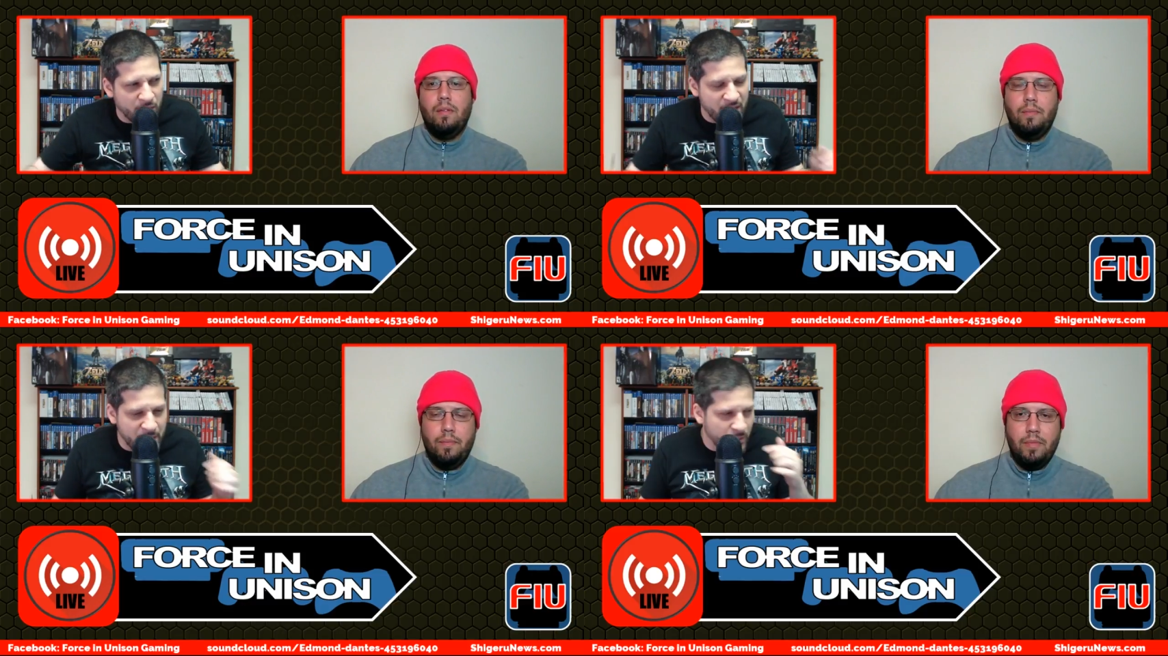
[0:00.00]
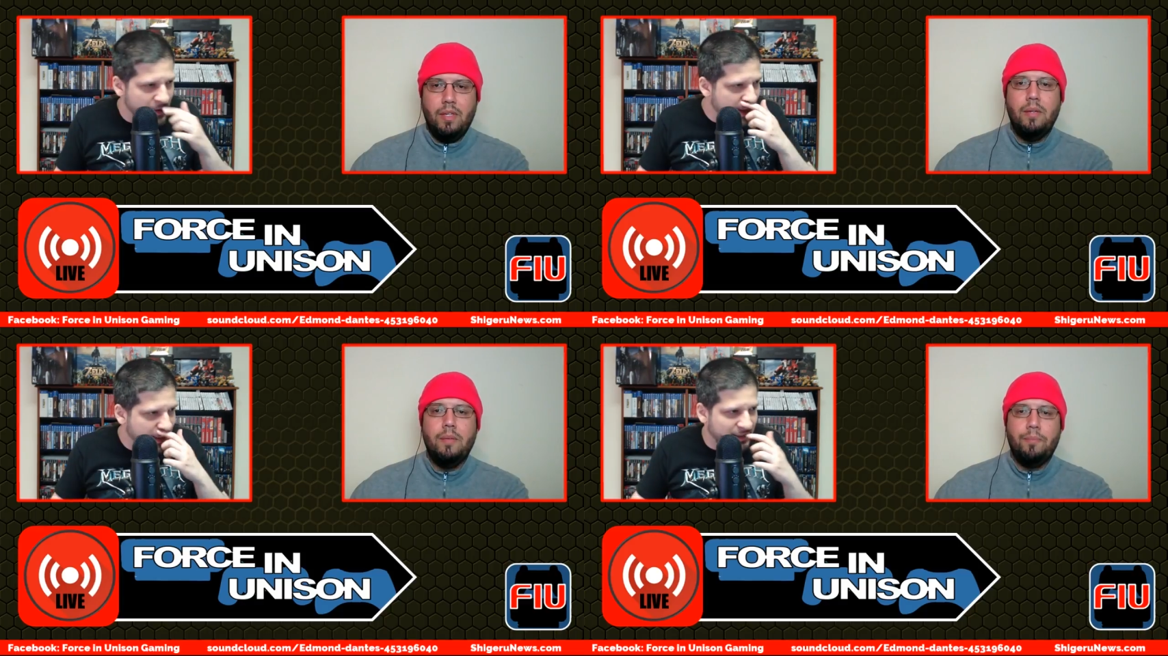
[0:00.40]
Speaker 1: What I mean
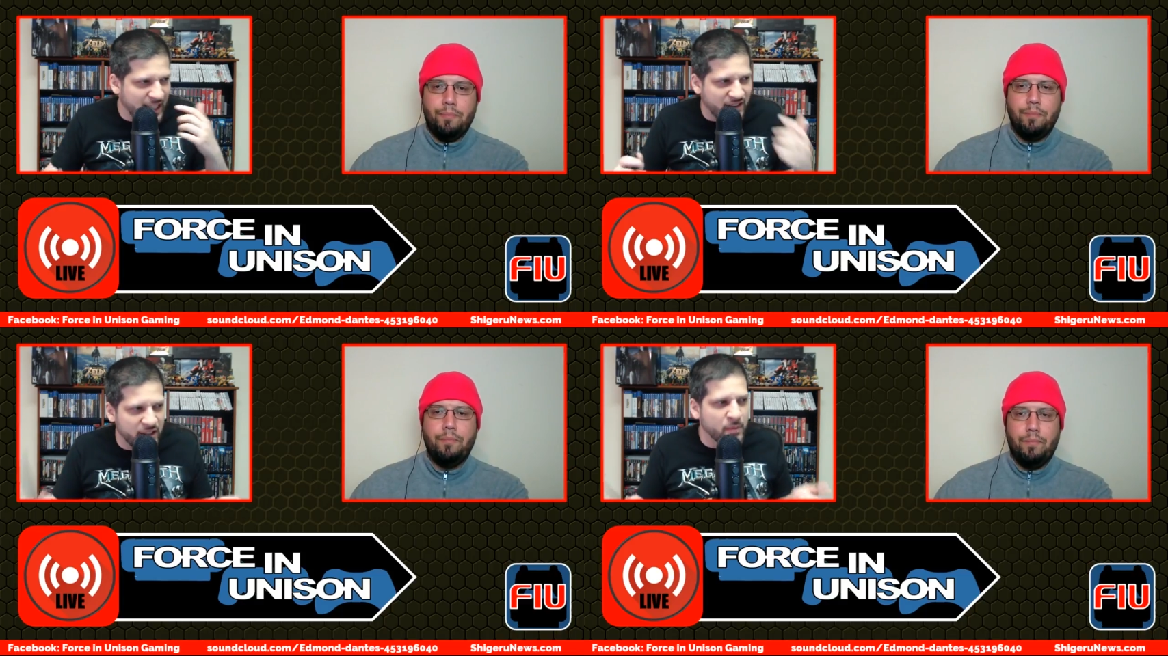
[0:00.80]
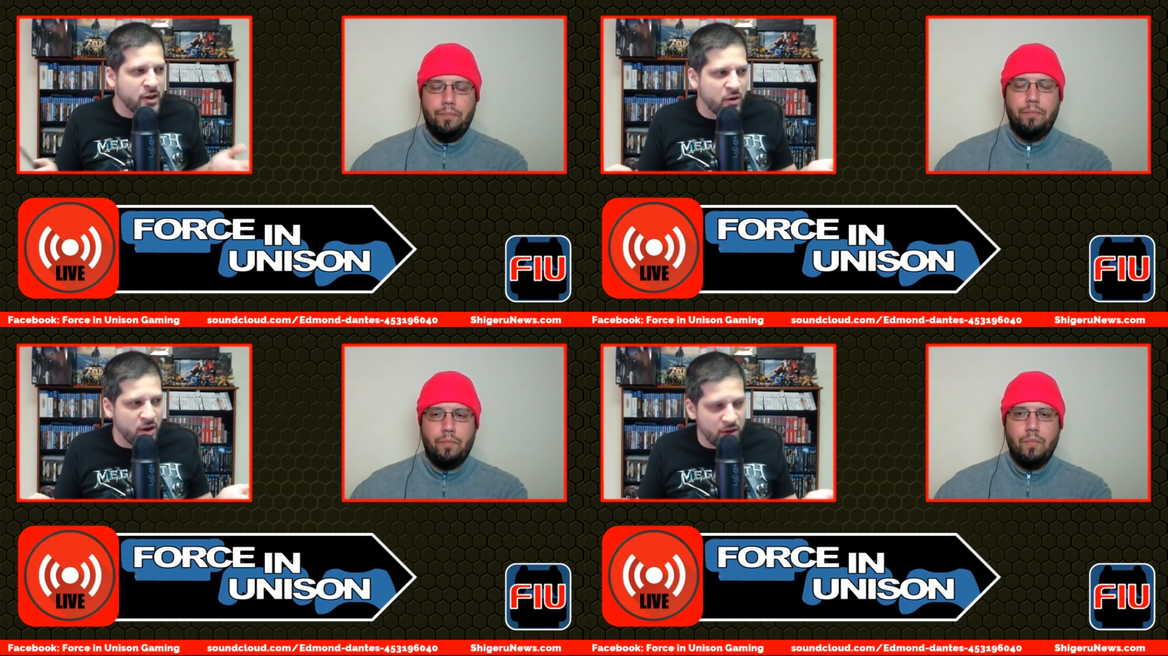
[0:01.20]
with that is like
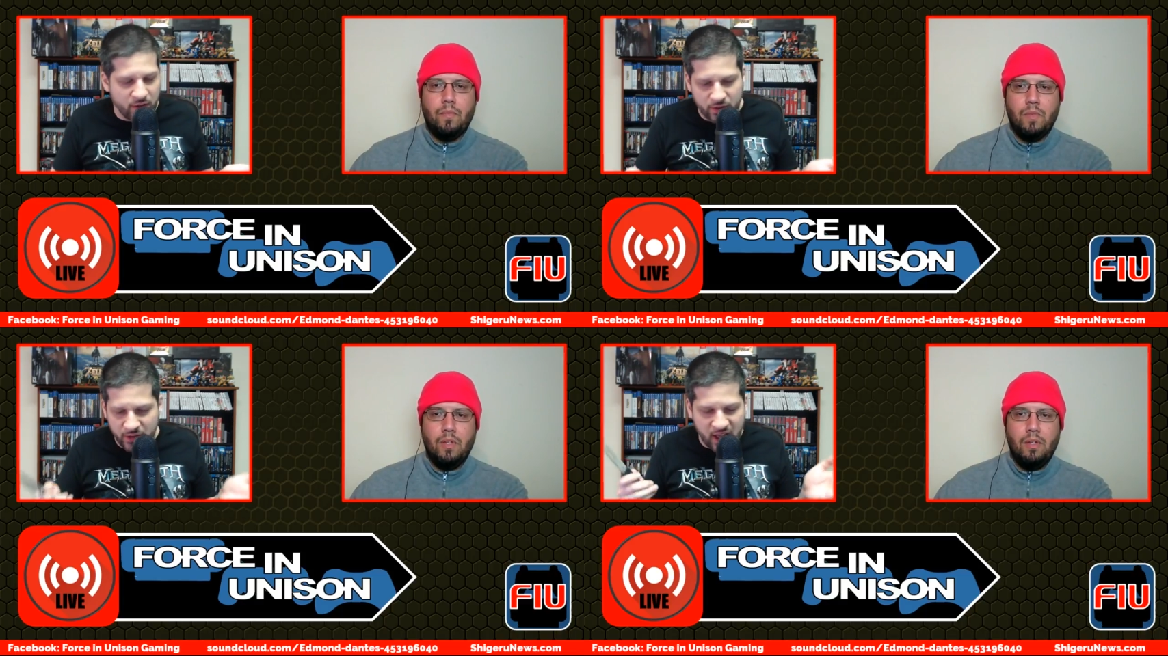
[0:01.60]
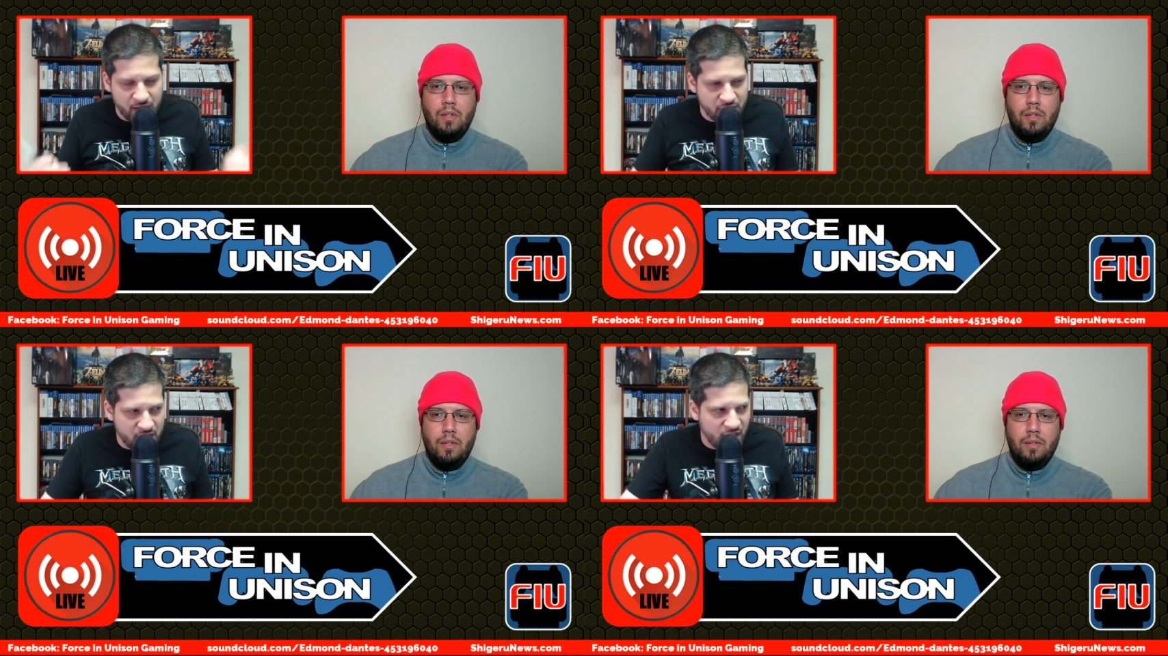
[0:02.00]
Xenoblade Chronicles, not
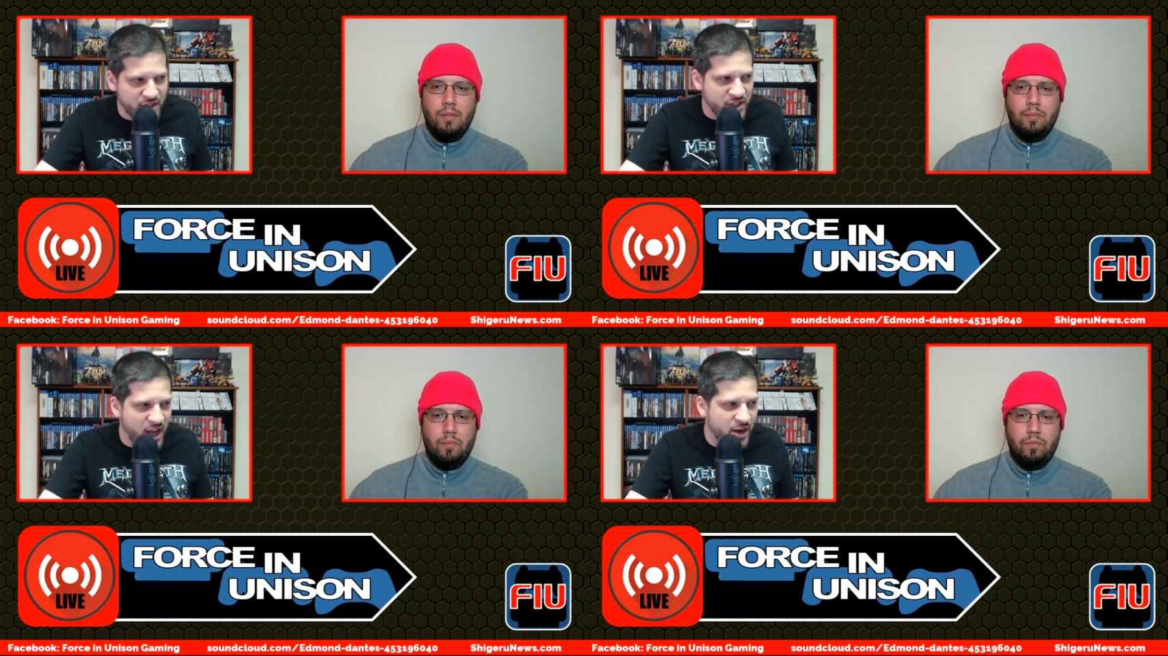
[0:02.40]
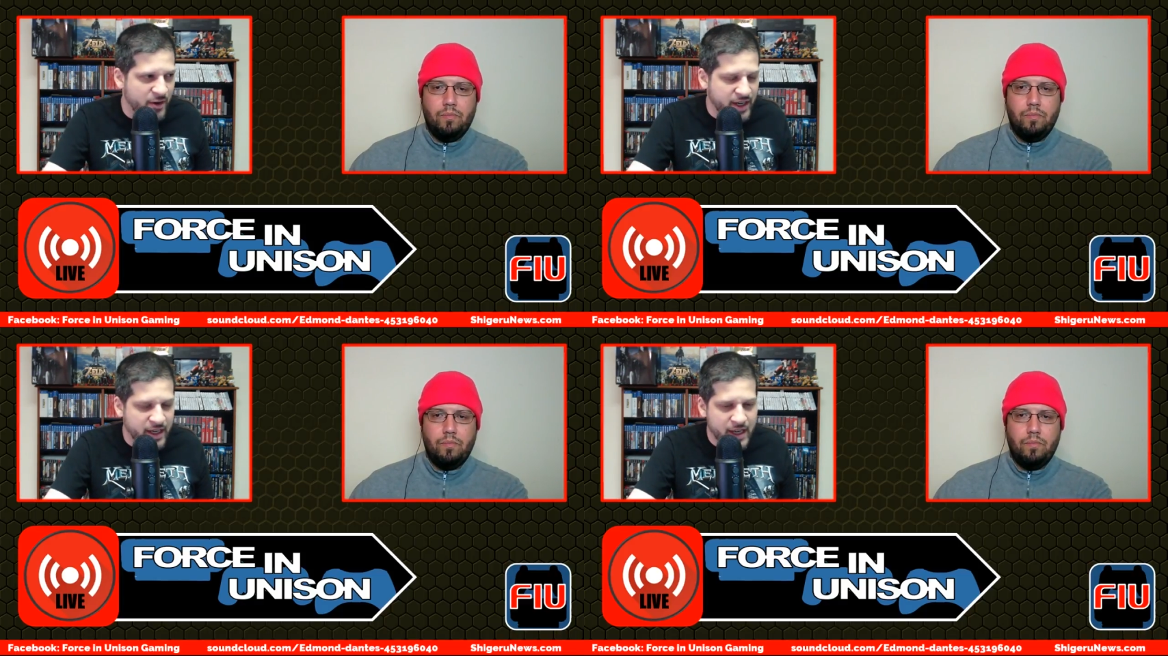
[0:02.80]
earth-shattering.